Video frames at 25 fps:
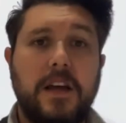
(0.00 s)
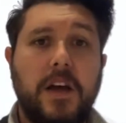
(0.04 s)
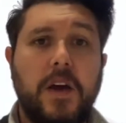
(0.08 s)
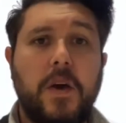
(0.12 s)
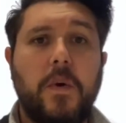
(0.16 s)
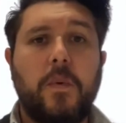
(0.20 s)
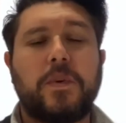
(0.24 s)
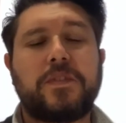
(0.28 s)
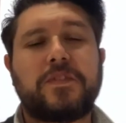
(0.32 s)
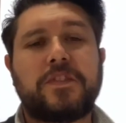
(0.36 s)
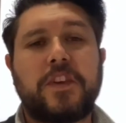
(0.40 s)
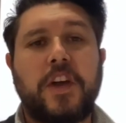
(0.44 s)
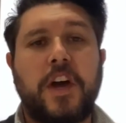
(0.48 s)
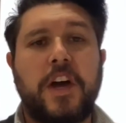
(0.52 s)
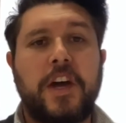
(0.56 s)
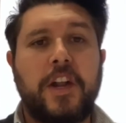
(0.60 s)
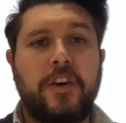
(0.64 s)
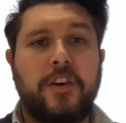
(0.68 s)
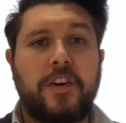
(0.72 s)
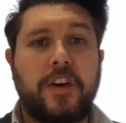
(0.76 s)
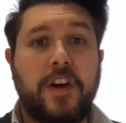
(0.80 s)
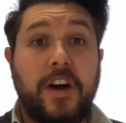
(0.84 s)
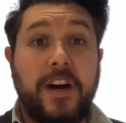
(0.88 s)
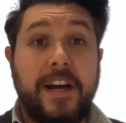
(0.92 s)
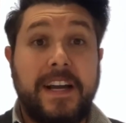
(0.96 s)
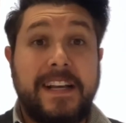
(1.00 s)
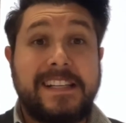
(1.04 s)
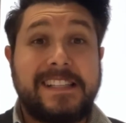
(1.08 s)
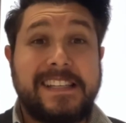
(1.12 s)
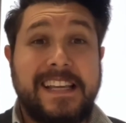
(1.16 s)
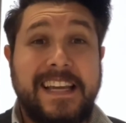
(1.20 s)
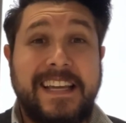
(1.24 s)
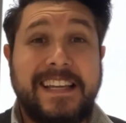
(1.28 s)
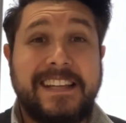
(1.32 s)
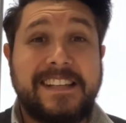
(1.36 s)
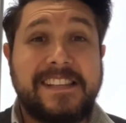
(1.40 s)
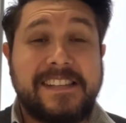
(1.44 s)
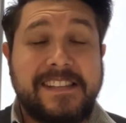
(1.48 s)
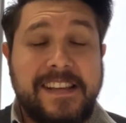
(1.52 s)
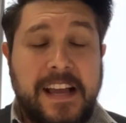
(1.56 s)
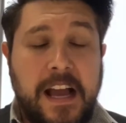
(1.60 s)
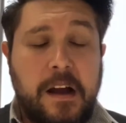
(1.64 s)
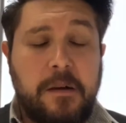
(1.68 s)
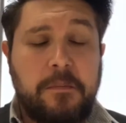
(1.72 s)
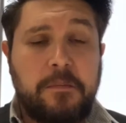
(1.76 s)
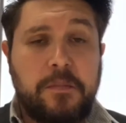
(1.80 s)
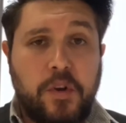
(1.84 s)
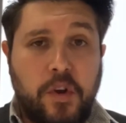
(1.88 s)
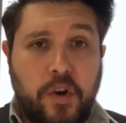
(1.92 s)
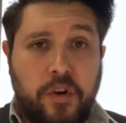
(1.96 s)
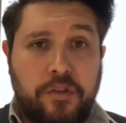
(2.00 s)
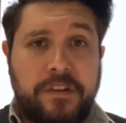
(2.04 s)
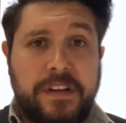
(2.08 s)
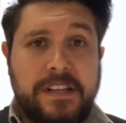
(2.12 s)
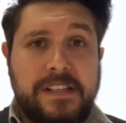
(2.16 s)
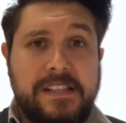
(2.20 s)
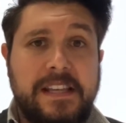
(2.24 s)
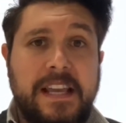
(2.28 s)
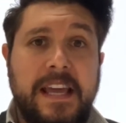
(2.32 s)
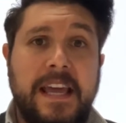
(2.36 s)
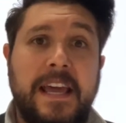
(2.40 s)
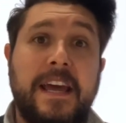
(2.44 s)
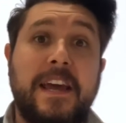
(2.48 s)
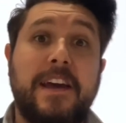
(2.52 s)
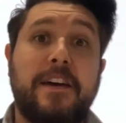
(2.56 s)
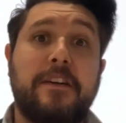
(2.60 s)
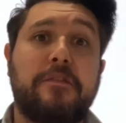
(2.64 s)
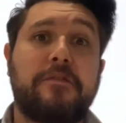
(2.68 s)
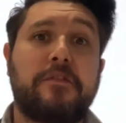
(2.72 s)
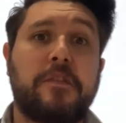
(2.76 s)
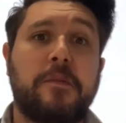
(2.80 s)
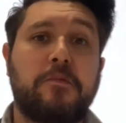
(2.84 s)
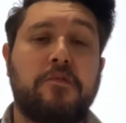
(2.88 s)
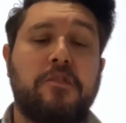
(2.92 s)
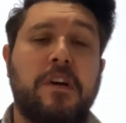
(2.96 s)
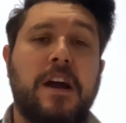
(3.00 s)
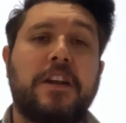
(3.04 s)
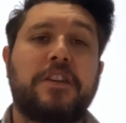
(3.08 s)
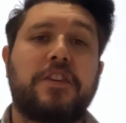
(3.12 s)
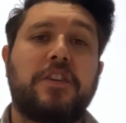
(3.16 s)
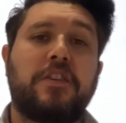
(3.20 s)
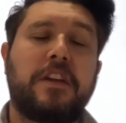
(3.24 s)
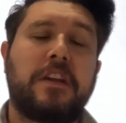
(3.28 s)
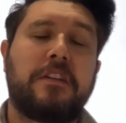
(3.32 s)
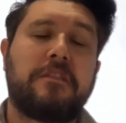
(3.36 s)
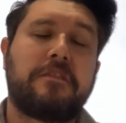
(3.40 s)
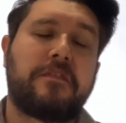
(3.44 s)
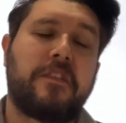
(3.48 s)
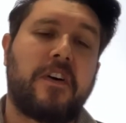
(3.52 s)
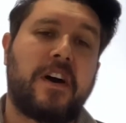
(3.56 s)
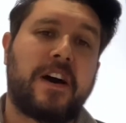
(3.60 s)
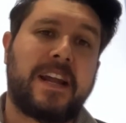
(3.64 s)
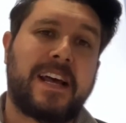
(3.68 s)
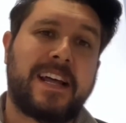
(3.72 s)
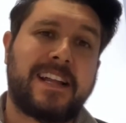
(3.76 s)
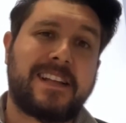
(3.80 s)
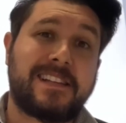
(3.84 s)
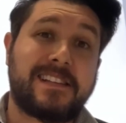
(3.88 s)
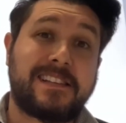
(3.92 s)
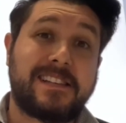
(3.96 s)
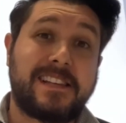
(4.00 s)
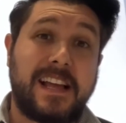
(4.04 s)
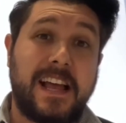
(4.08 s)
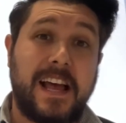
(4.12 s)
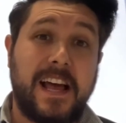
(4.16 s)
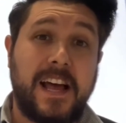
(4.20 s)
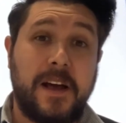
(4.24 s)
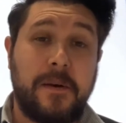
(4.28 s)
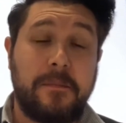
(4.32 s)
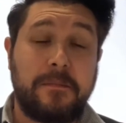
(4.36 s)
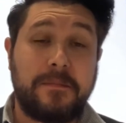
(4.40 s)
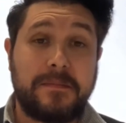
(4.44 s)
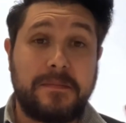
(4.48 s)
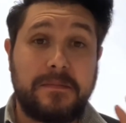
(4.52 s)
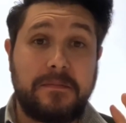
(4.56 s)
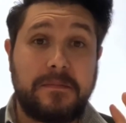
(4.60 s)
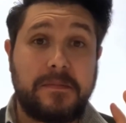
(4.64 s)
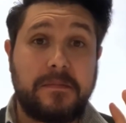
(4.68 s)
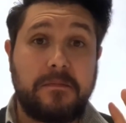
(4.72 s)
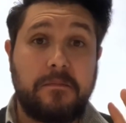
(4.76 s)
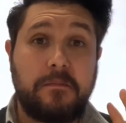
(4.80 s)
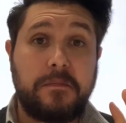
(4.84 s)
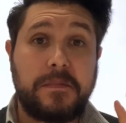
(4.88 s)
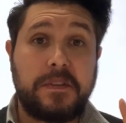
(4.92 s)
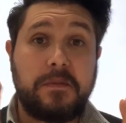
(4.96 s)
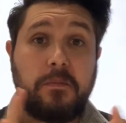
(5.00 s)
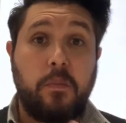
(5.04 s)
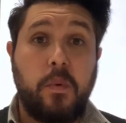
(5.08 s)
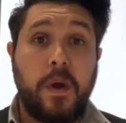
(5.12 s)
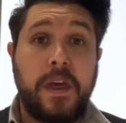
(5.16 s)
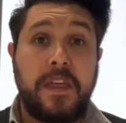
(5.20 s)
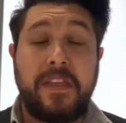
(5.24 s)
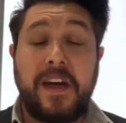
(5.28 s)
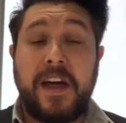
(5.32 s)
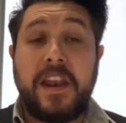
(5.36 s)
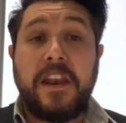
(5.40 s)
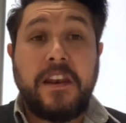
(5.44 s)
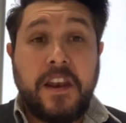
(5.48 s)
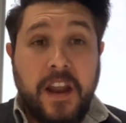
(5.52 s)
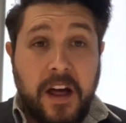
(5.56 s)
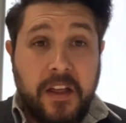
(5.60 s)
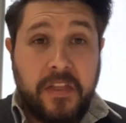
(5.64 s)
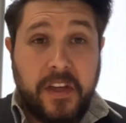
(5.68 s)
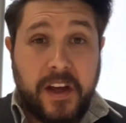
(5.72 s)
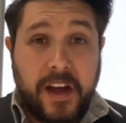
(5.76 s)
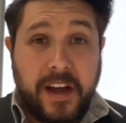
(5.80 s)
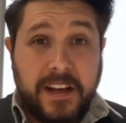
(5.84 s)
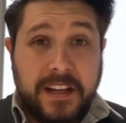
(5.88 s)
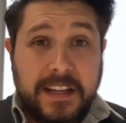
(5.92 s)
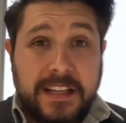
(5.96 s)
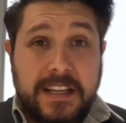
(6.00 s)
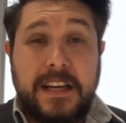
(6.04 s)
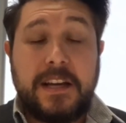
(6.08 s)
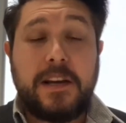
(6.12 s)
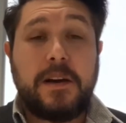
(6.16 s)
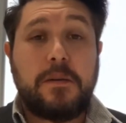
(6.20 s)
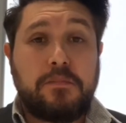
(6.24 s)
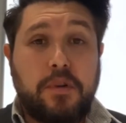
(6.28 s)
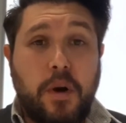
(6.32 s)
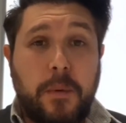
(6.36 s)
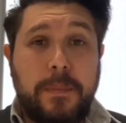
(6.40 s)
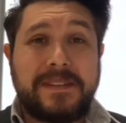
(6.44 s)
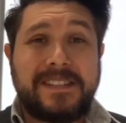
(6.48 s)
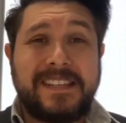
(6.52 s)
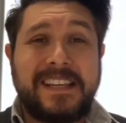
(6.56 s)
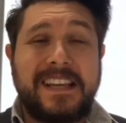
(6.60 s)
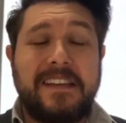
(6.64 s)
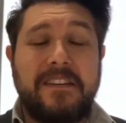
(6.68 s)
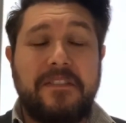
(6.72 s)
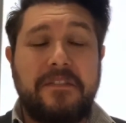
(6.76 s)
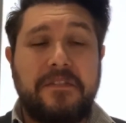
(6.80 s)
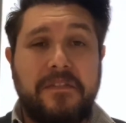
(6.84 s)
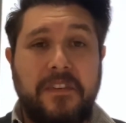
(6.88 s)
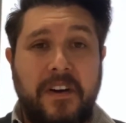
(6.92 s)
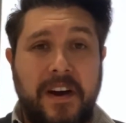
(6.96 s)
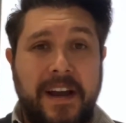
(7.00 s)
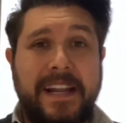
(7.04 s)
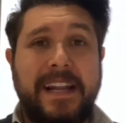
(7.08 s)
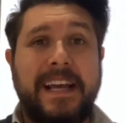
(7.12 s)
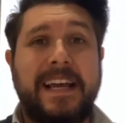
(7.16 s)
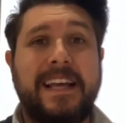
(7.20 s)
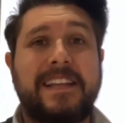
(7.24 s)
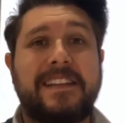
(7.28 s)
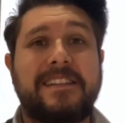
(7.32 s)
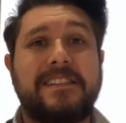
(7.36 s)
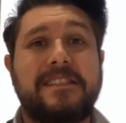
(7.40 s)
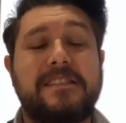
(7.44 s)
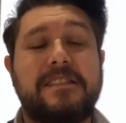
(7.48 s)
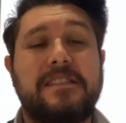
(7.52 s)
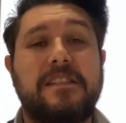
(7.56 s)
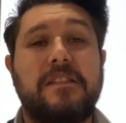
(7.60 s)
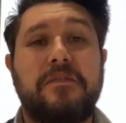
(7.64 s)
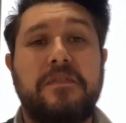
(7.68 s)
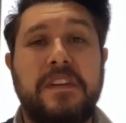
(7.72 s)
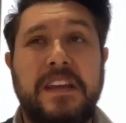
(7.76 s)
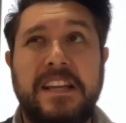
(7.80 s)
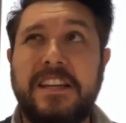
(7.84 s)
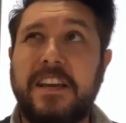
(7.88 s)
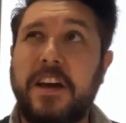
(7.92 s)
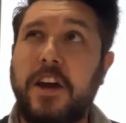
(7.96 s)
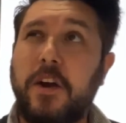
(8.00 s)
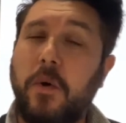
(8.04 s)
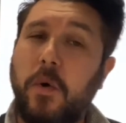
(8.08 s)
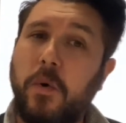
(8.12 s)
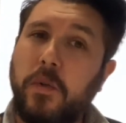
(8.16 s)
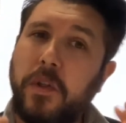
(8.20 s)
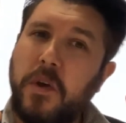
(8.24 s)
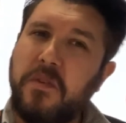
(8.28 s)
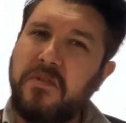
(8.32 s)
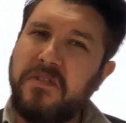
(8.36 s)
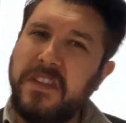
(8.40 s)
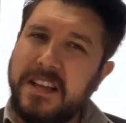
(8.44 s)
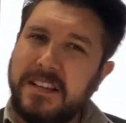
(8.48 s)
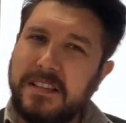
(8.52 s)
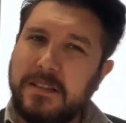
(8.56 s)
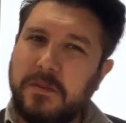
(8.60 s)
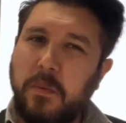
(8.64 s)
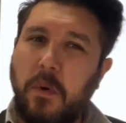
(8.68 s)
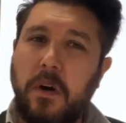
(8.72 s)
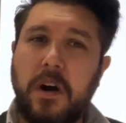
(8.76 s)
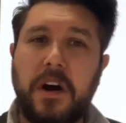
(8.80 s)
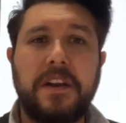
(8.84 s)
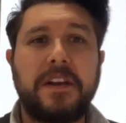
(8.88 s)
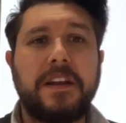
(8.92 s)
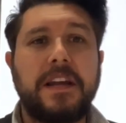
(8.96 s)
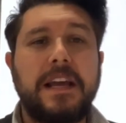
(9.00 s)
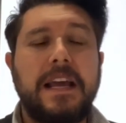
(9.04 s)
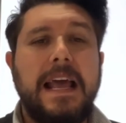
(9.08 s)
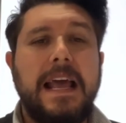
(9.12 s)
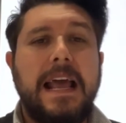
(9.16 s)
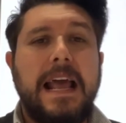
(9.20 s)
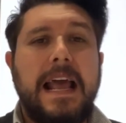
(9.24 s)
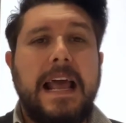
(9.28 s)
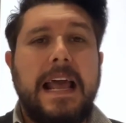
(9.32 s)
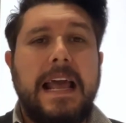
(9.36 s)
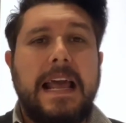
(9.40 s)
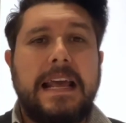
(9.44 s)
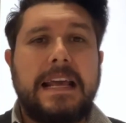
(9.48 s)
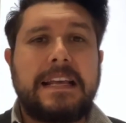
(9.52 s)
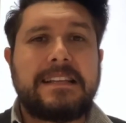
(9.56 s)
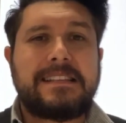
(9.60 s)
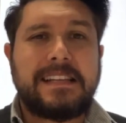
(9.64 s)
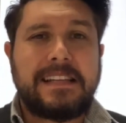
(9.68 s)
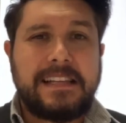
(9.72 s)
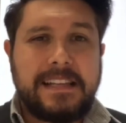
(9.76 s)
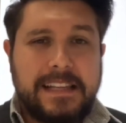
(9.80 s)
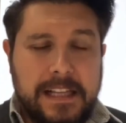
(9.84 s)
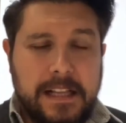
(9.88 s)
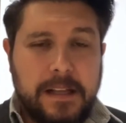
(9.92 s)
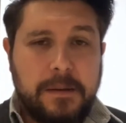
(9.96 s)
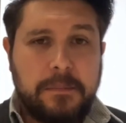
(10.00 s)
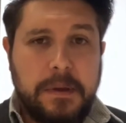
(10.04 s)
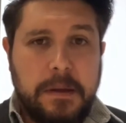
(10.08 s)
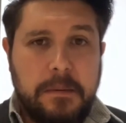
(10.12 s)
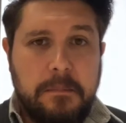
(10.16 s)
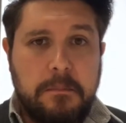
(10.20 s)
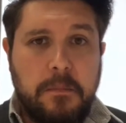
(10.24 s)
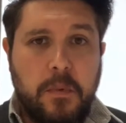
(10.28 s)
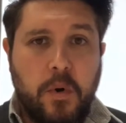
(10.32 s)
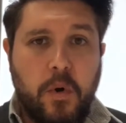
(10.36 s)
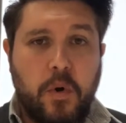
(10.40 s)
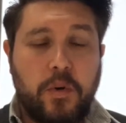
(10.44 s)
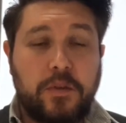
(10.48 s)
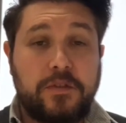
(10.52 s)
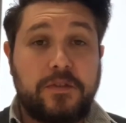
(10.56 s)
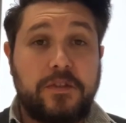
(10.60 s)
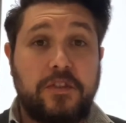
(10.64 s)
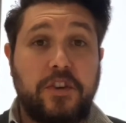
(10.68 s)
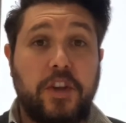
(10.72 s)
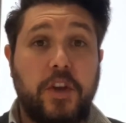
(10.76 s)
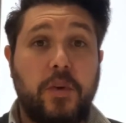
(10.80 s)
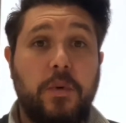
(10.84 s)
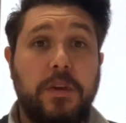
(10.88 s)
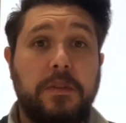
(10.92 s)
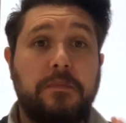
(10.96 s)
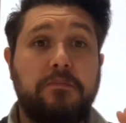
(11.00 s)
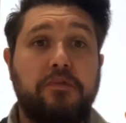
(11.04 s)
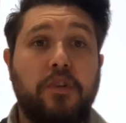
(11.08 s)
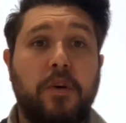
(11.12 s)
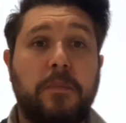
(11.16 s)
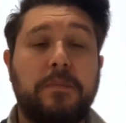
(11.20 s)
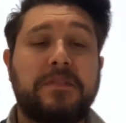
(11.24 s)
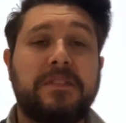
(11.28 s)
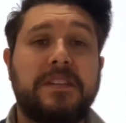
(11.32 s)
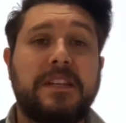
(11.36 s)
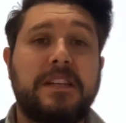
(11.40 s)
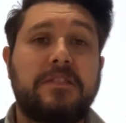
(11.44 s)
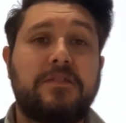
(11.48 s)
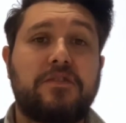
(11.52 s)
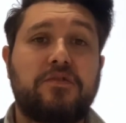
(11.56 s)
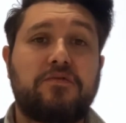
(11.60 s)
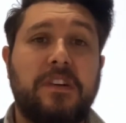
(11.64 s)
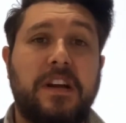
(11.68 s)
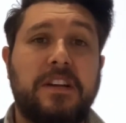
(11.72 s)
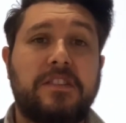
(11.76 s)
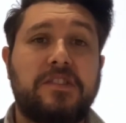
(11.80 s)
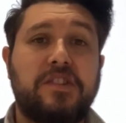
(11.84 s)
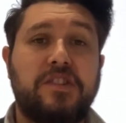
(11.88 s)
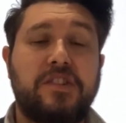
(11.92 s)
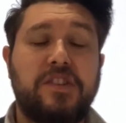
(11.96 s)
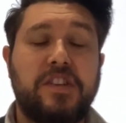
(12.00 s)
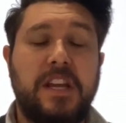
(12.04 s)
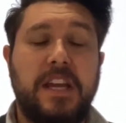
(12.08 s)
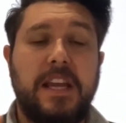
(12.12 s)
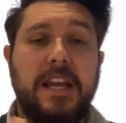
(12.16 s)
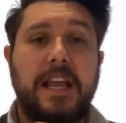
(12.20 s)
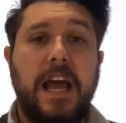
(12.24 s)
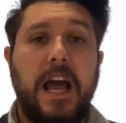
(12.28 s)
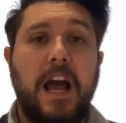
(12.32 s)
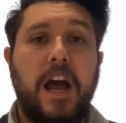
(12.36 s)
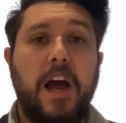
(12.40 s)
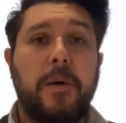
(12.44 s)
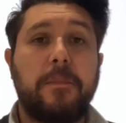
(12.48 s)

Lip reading: What's going on, guys? It's Sam Norris here from Grand Union Finance with another property finance video, although this one is a little bit more to do with property strategy.